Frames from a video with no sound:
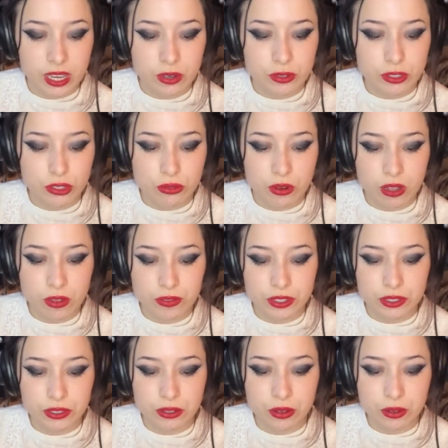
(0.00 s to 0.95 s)
I was
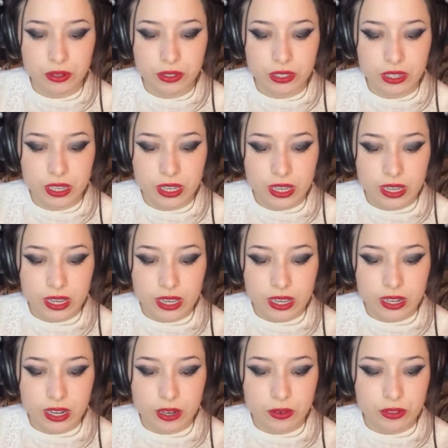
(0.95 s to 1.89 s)
12 years old,
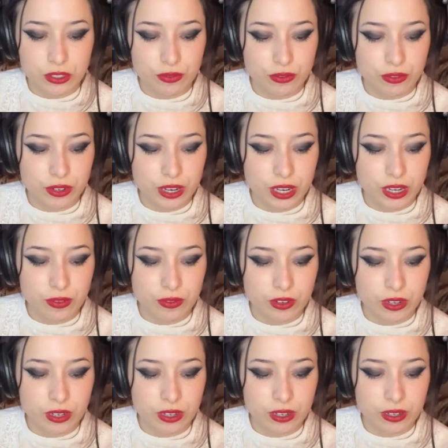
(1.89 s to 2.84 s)
and I was afraid
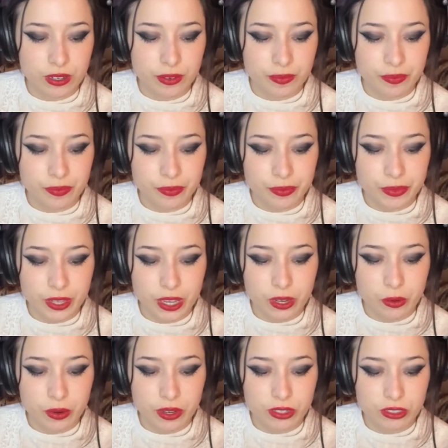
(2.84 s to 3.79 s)
for her.
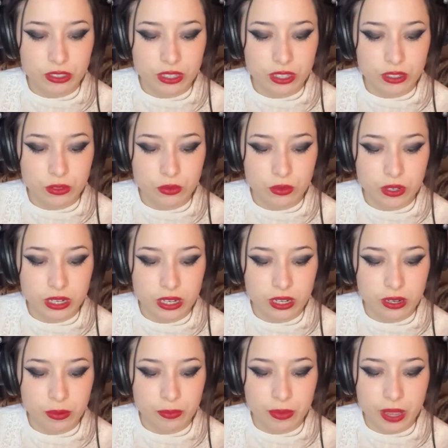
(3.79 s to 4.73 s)
I wished things
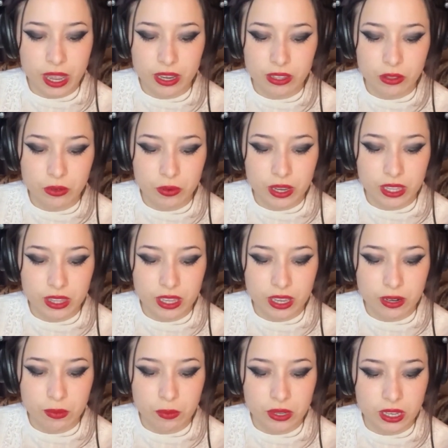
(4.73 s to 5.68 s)
were back the way
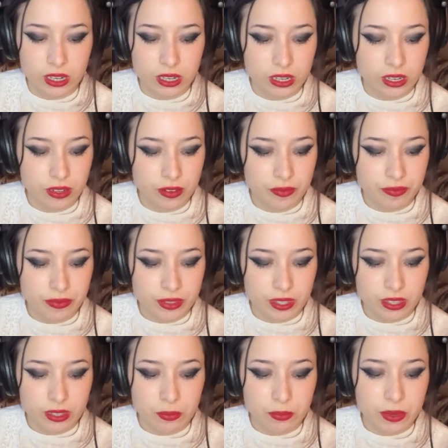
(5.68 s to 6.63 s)
they had been,
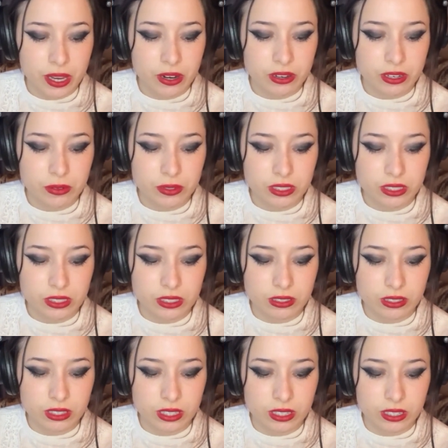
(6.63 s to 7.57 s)
that Barry was
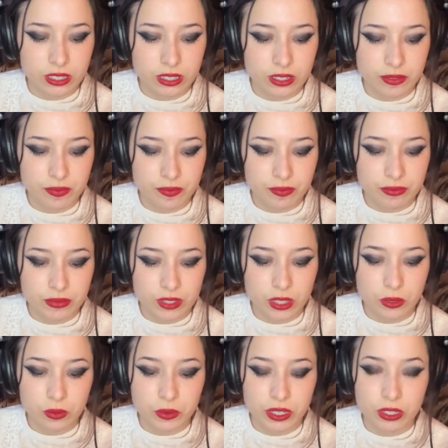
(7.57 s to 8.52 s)
still here,
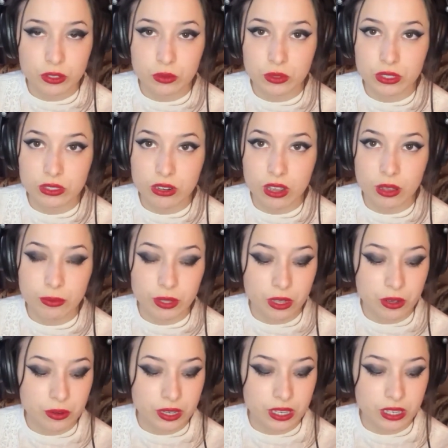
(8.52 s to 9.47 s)
that the wind would stop
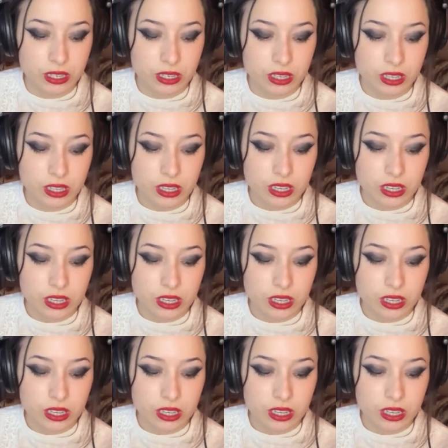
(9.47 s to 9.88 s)
blowing.